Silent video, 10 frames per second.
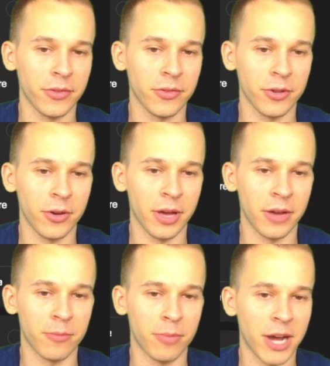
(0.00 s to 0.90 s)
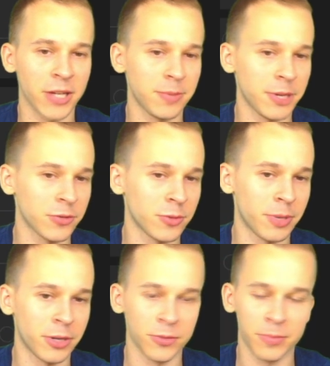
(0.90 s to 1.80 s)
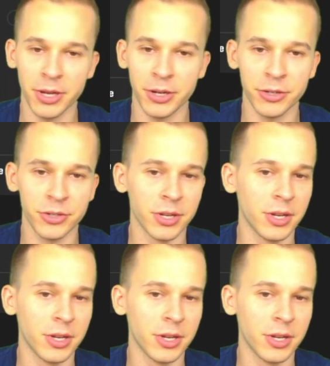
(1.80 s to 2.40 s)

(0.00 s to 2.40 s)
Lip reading: So again, Prize Picks will post players